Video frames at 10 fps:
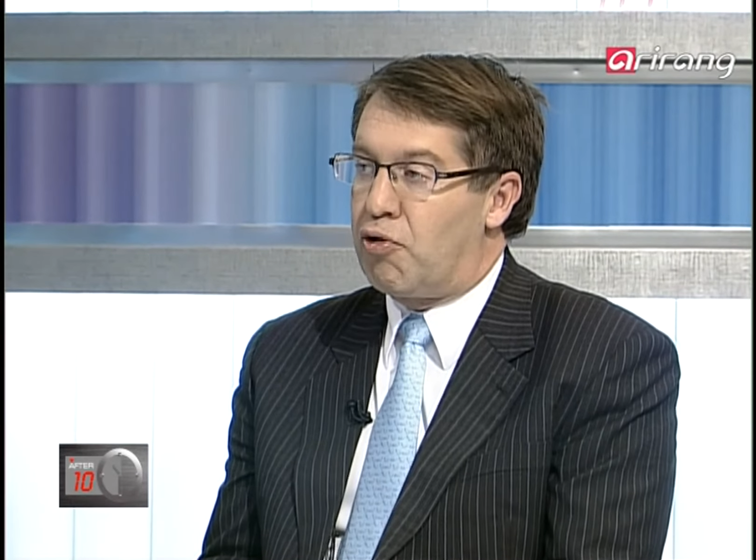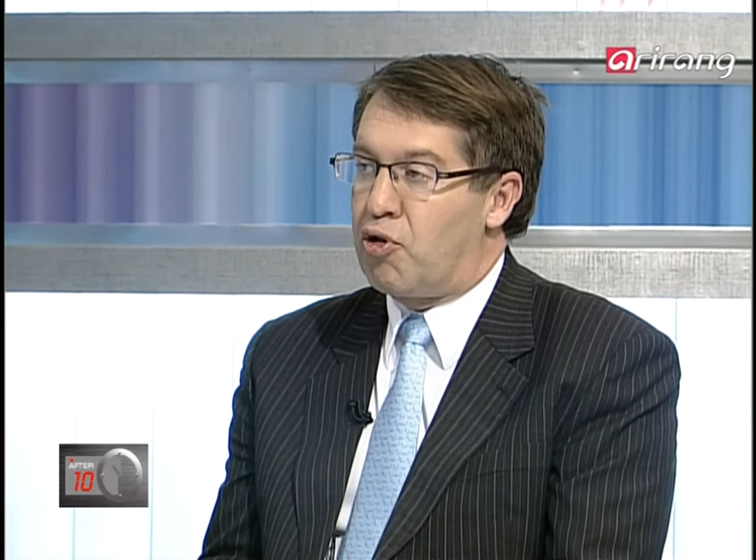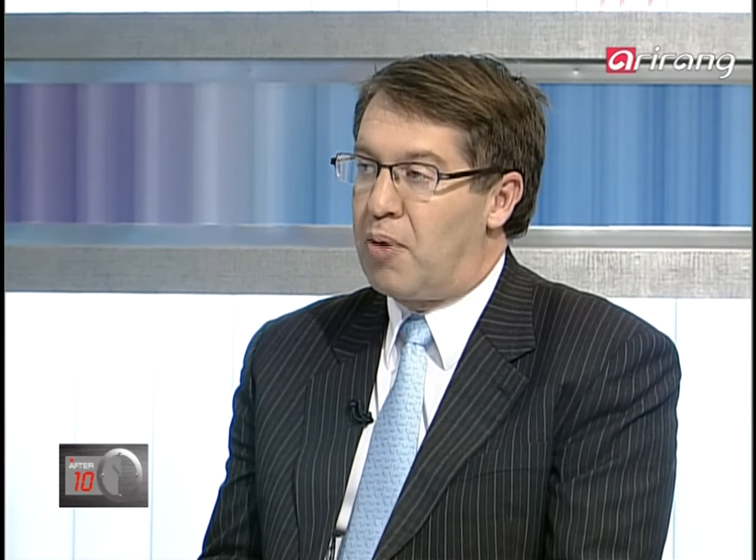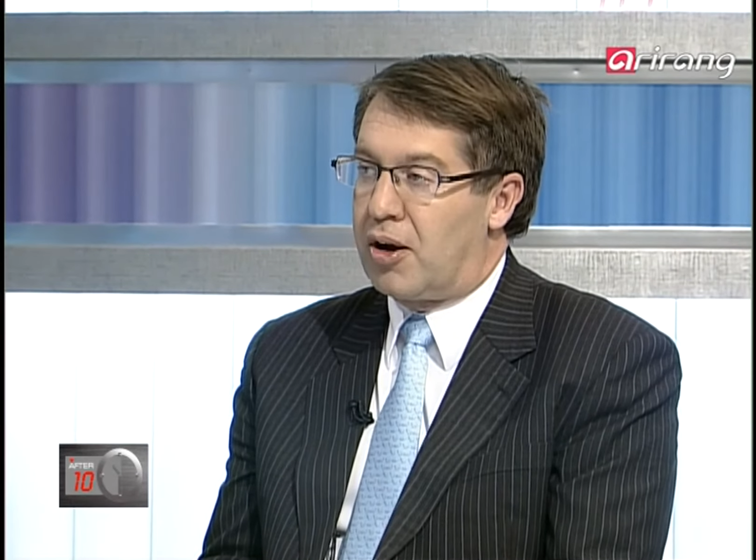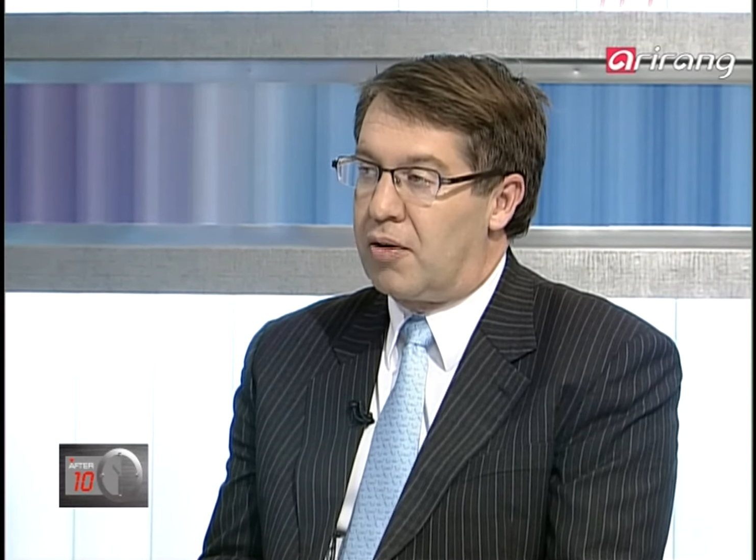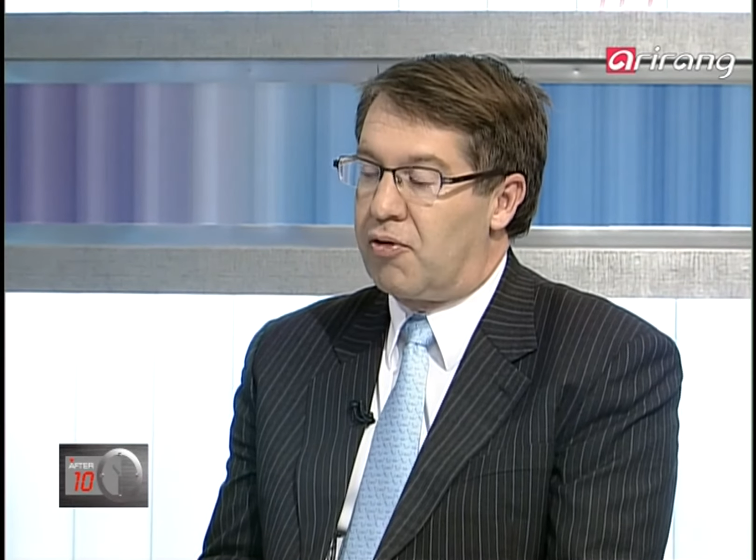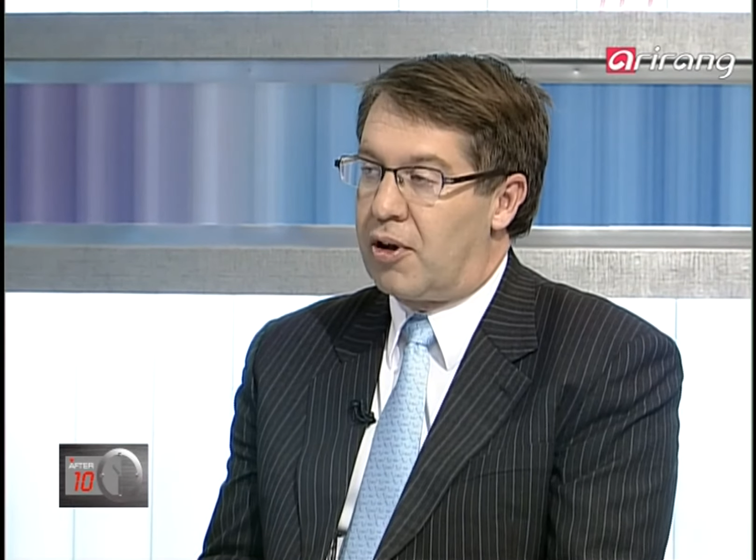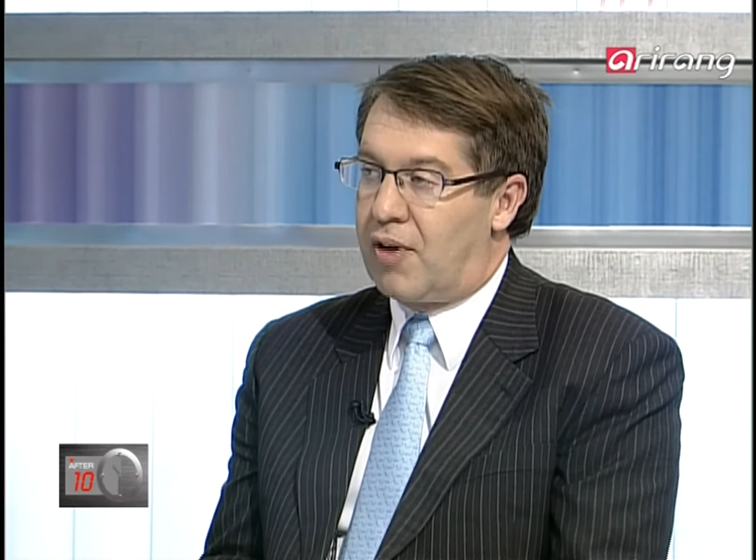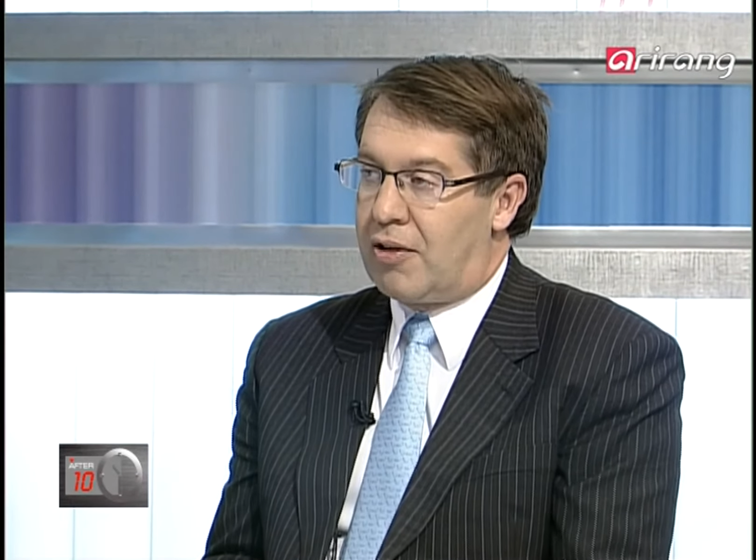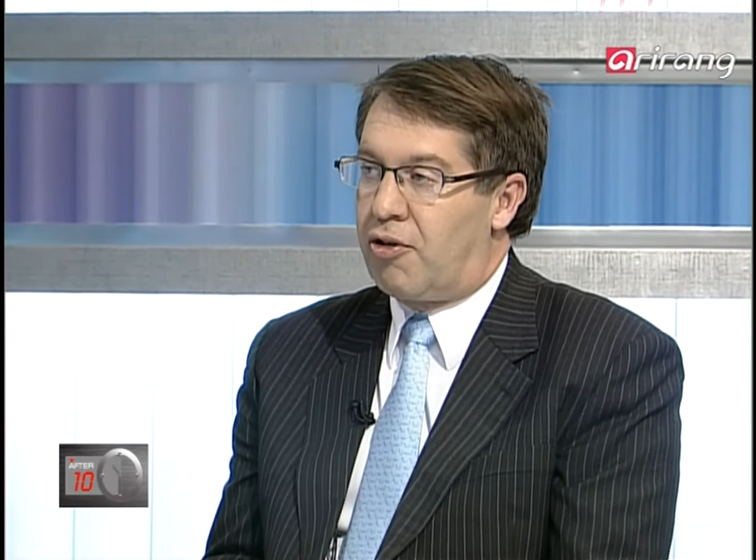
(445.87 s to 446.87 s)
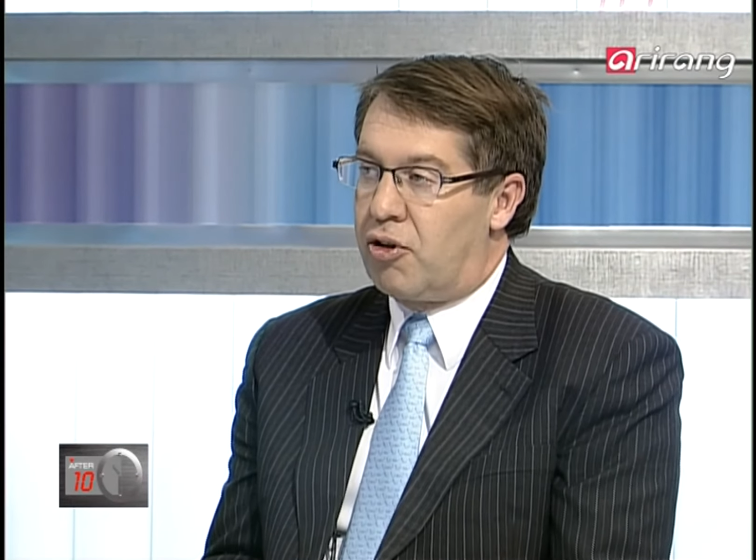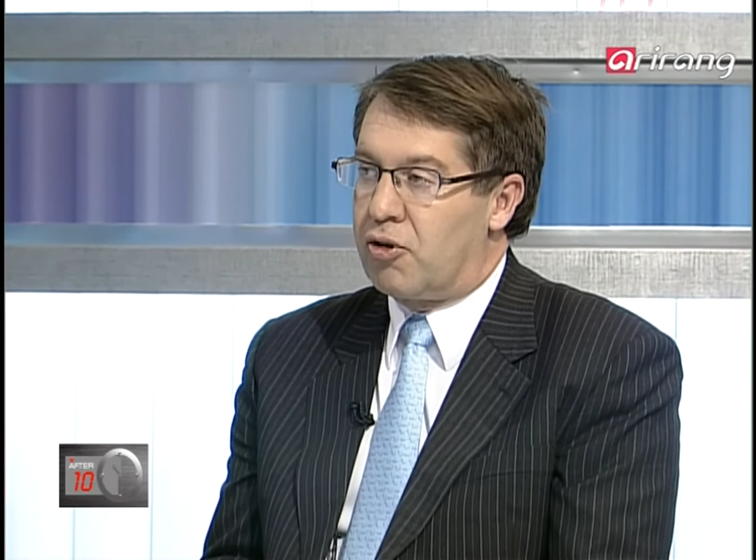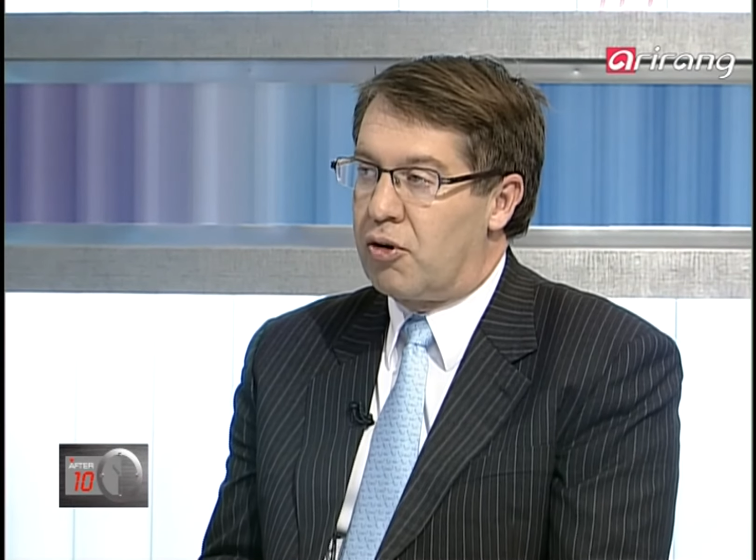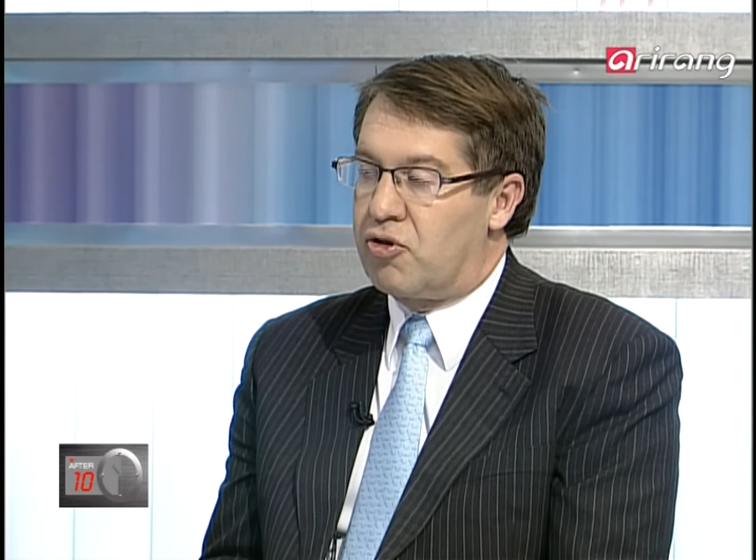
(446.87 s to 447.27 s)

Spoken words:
respectively? That's the